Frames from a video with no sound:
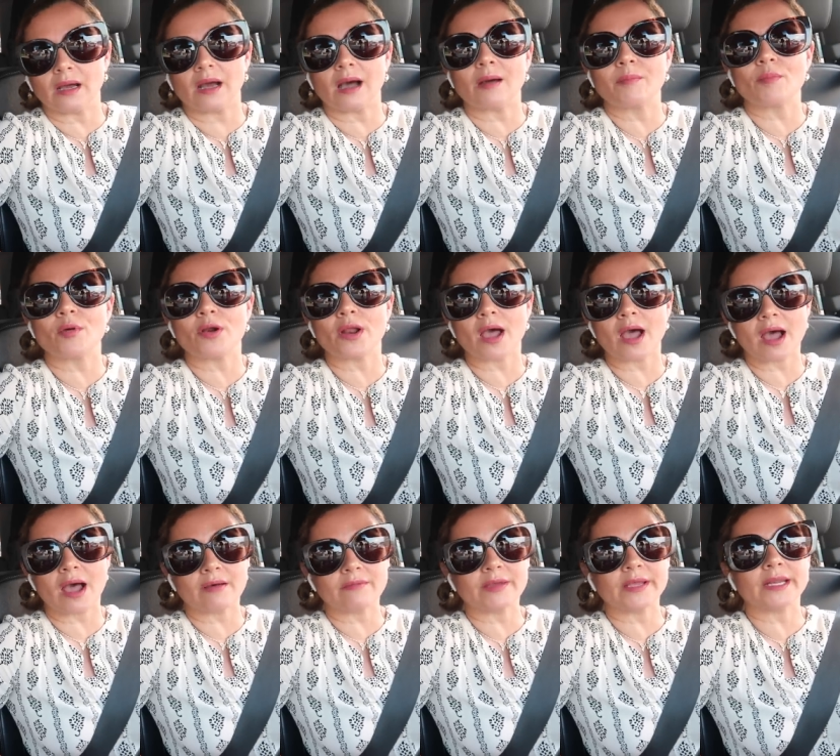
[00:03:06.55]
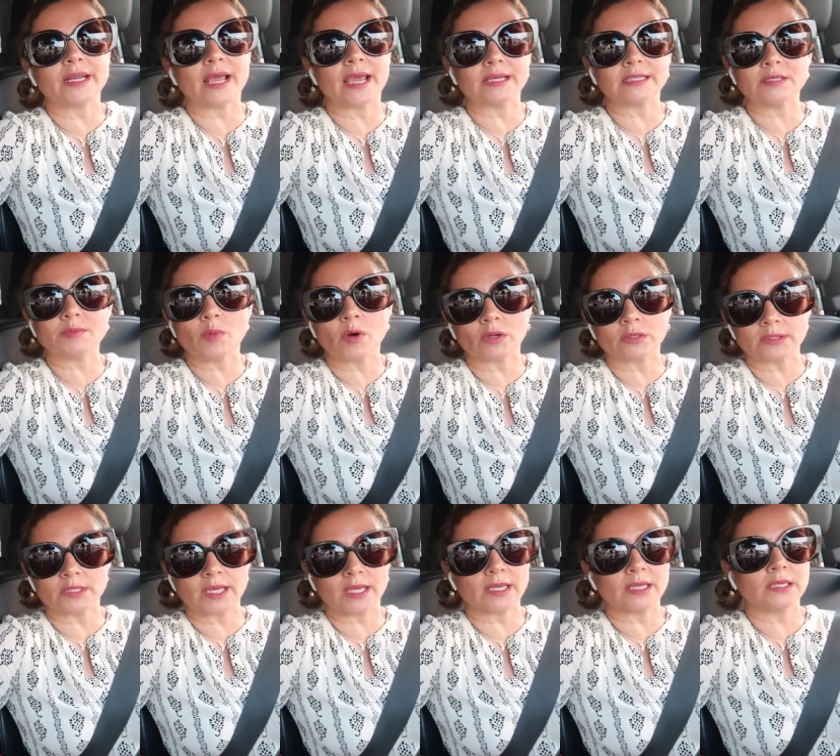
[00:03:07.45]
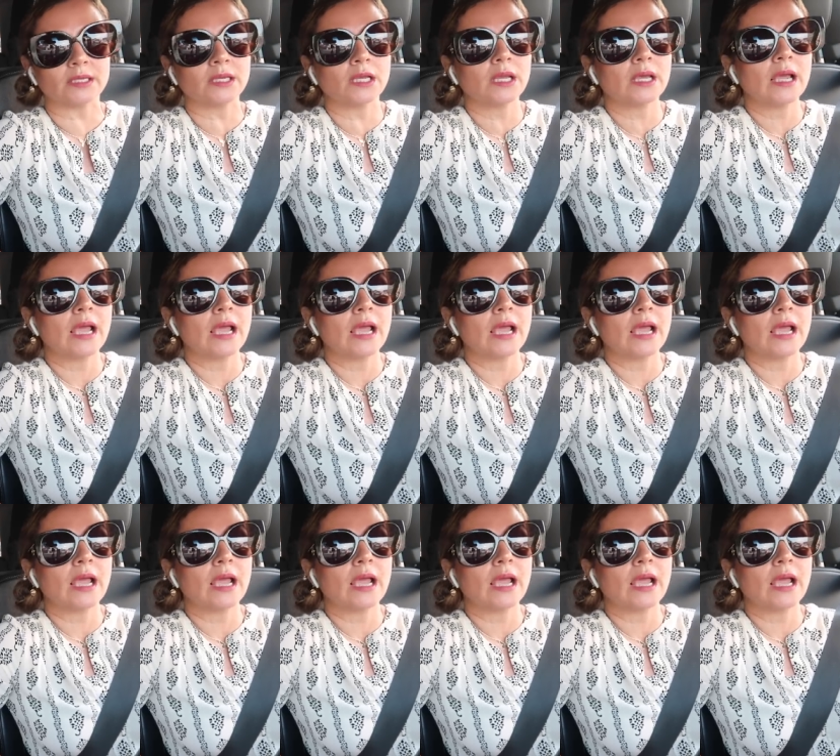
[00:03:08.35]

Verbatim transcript: i'm gonna have it next monday